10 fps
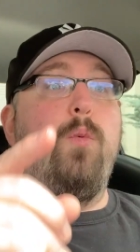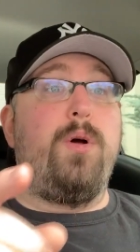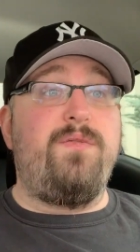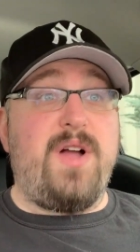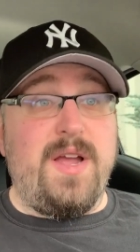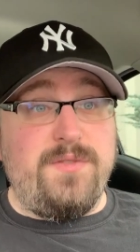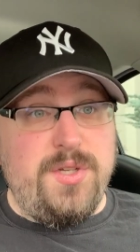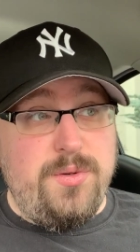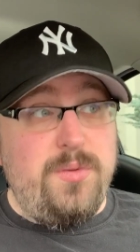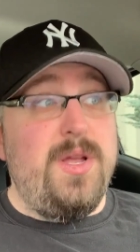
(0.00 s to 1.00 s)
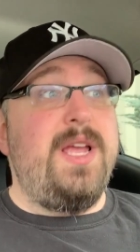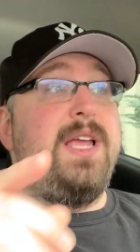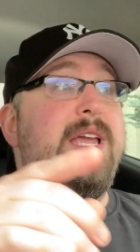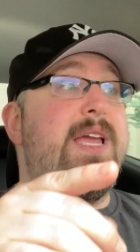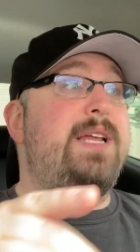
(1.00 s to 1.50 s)
152.
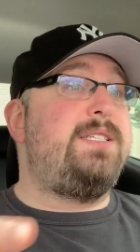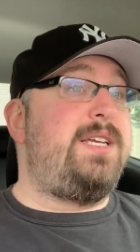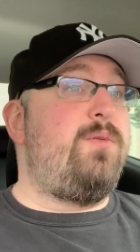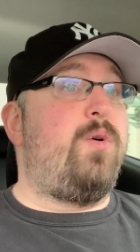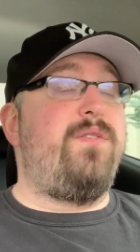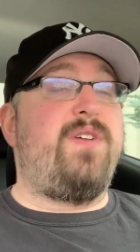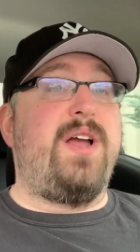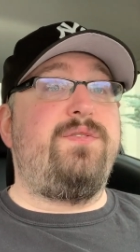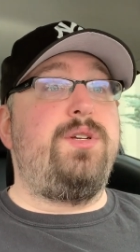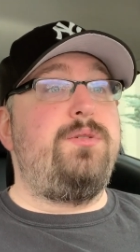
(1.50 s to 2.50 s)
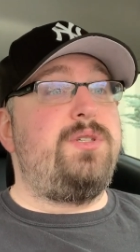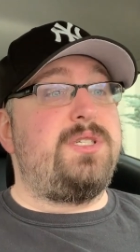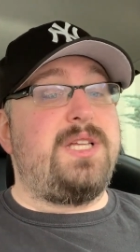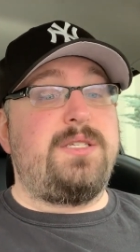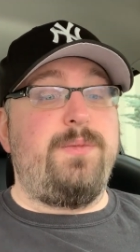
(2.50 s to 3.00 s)
END152
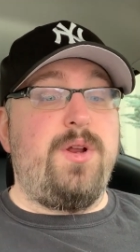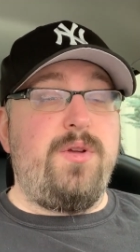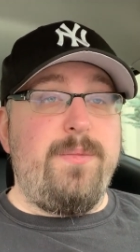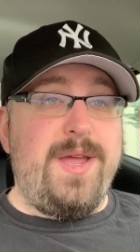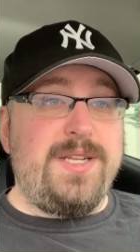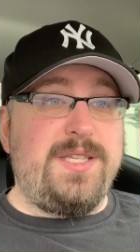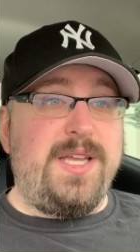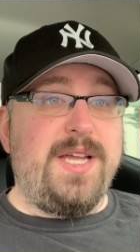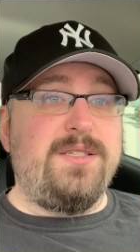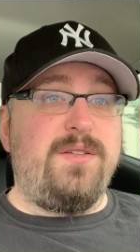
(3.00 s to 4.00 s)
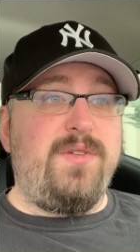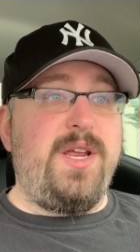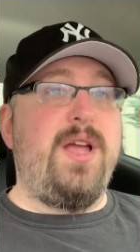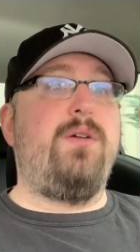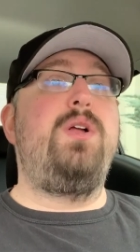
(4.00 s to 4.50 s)
just lets me know you made it to the end of the
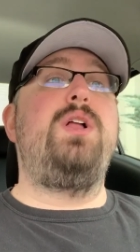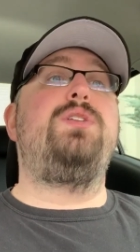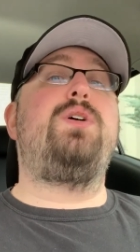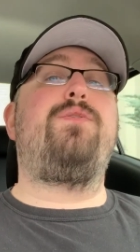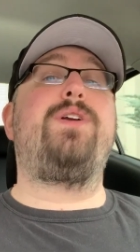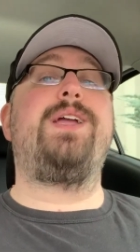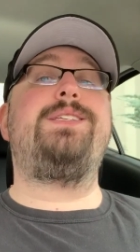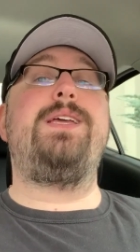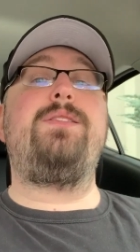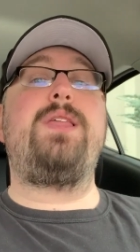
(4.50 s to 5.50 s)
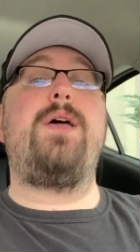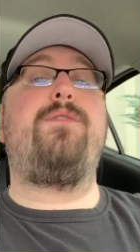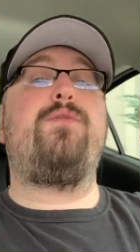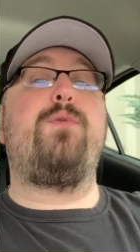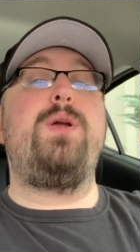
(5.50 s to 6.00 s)
video. Don't forget to hit
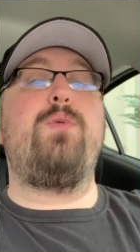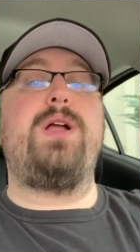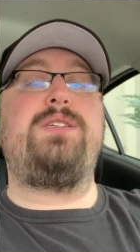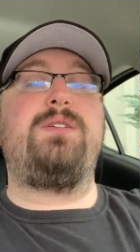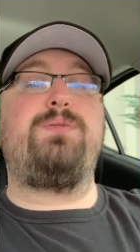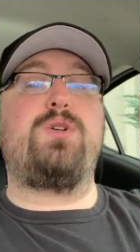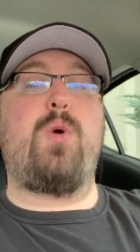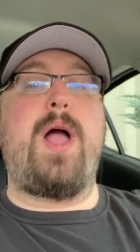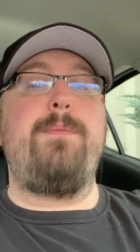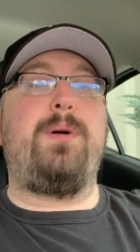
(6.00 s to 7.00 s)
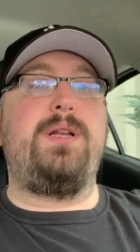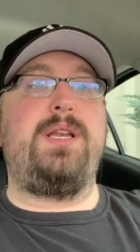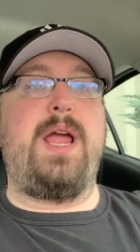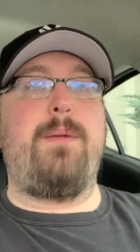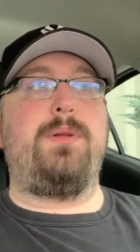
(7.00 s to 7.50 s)
that free red subscribe
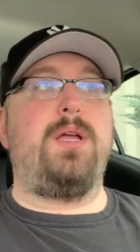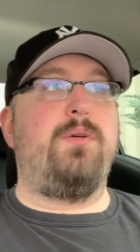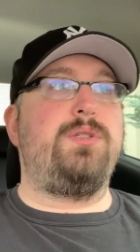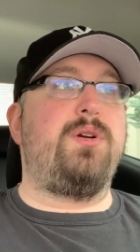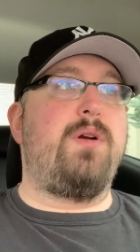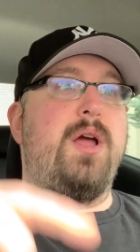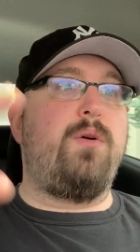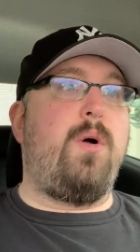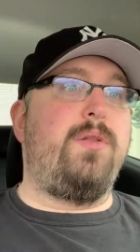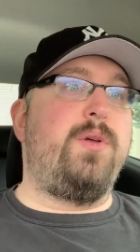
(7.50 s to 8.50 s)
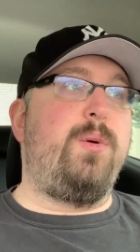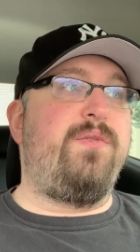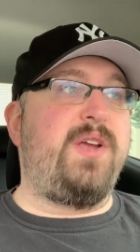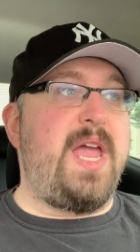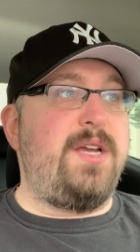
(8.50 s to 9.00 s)
button down below and turn on all
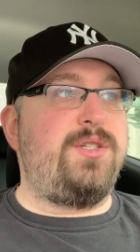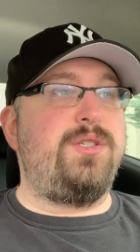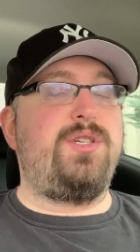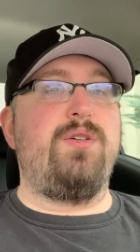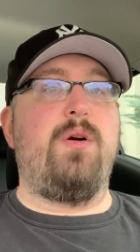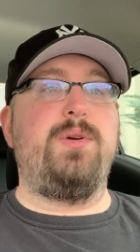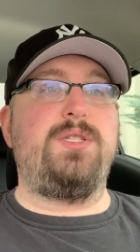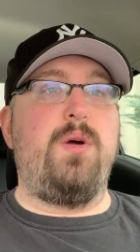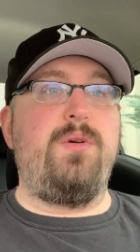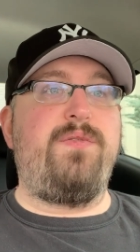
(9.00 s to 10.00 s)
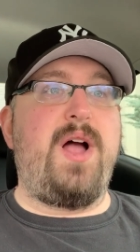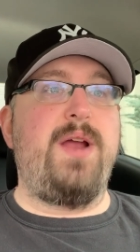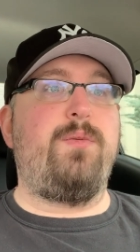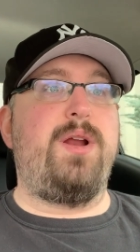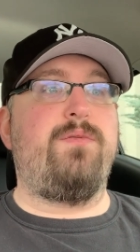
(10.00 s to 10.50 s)
notifications so you're always
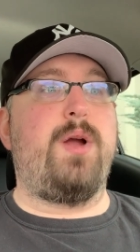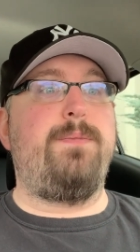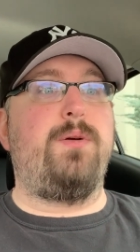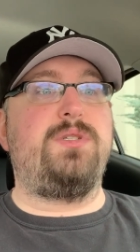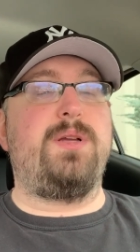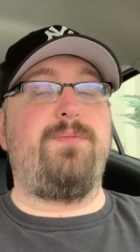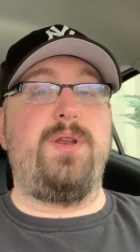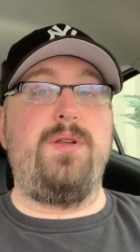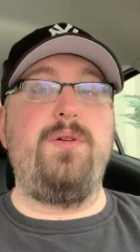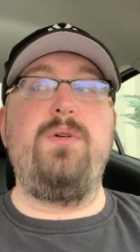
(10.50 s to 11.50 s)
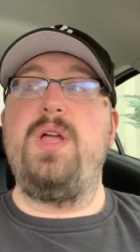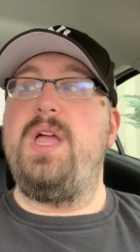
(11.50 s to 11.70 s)
notified whenever I post something new.